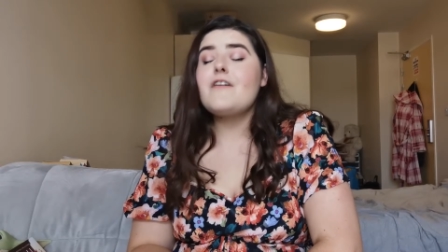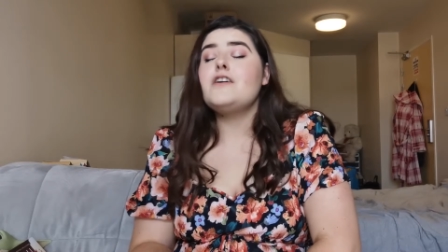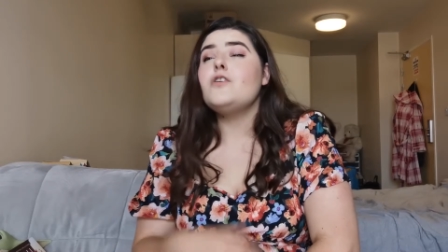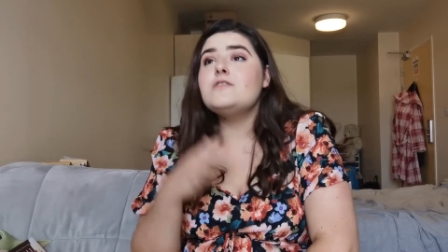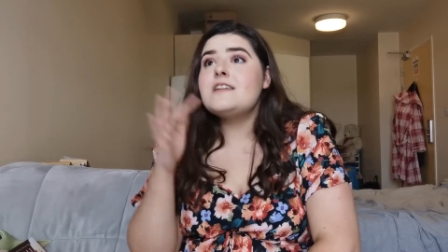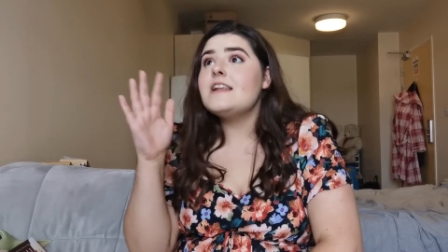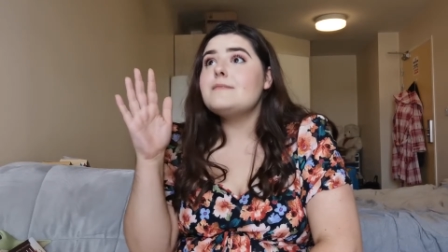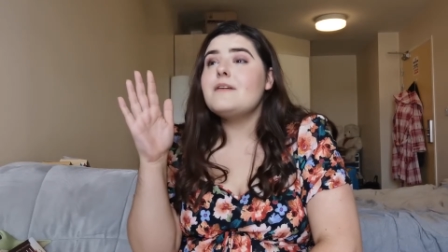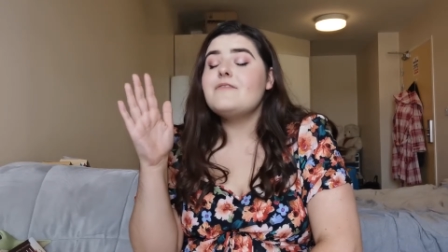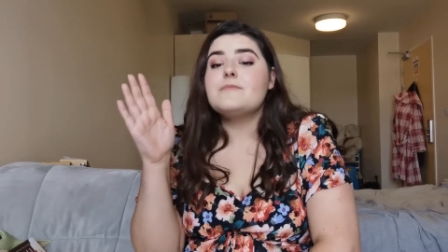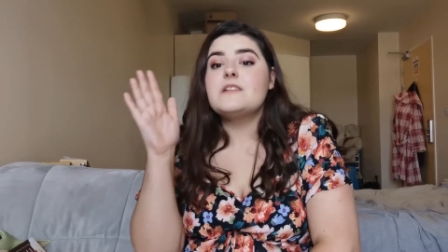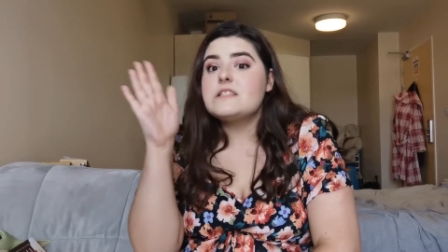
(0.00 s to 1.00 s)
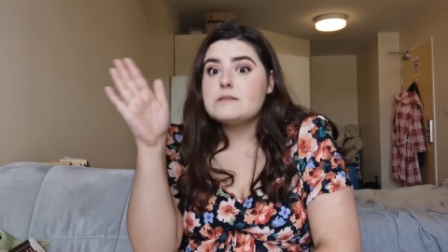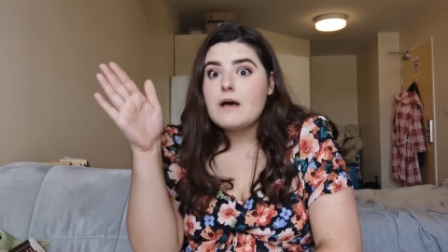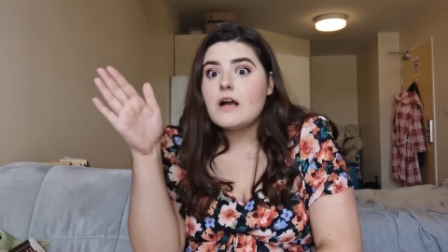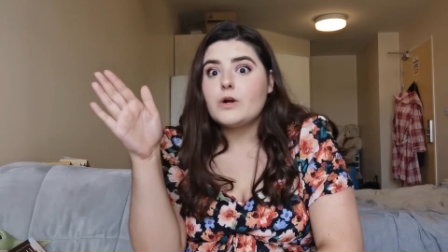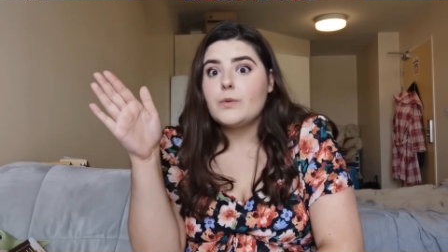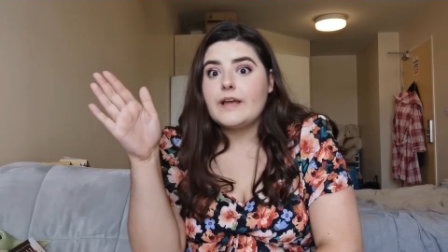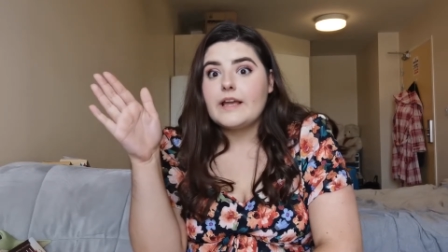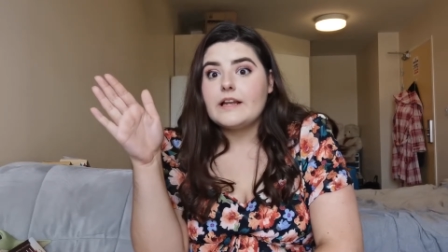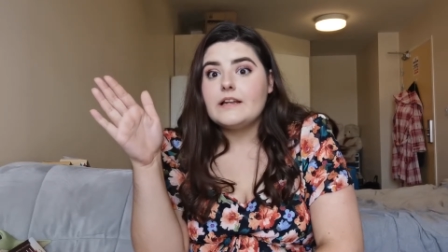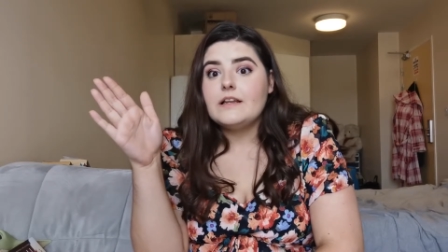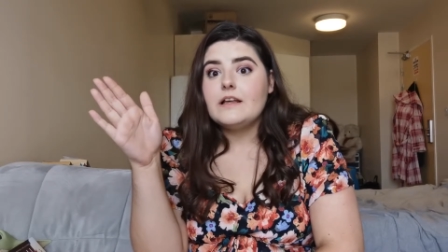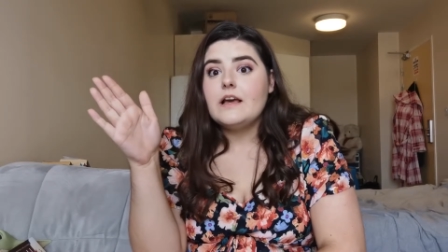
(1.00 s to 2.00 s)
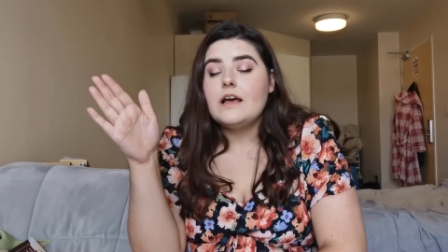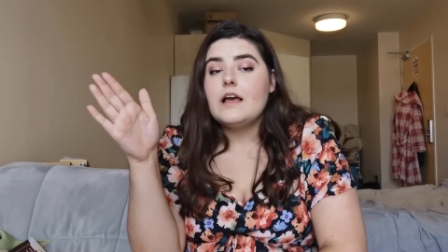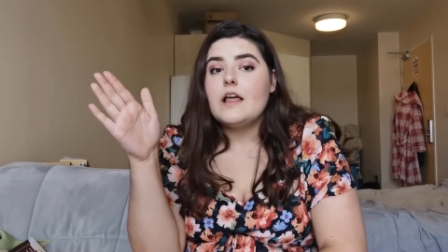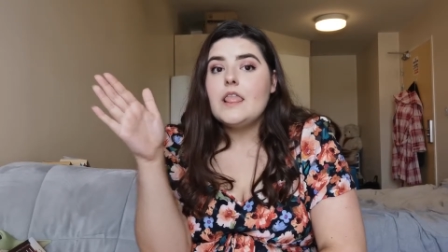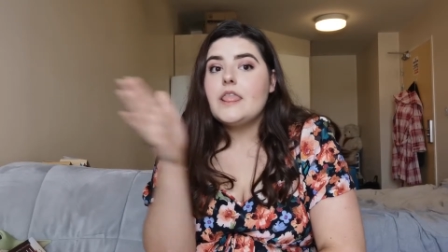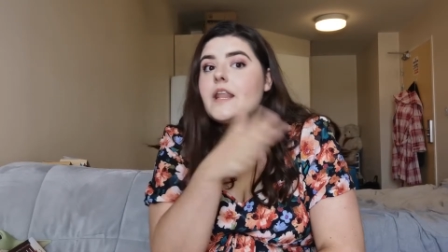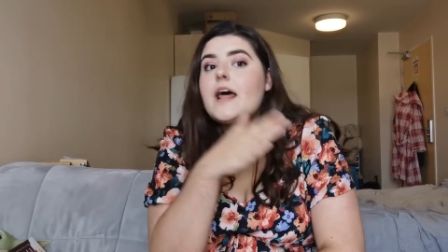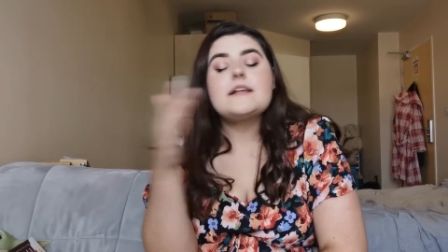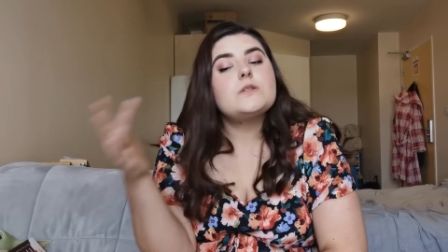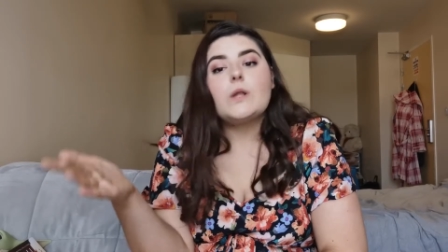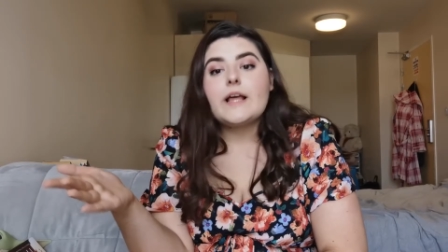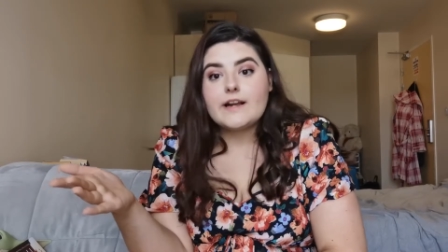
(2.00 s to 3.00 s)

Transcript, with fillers: You're telling me from the smut queen that that's all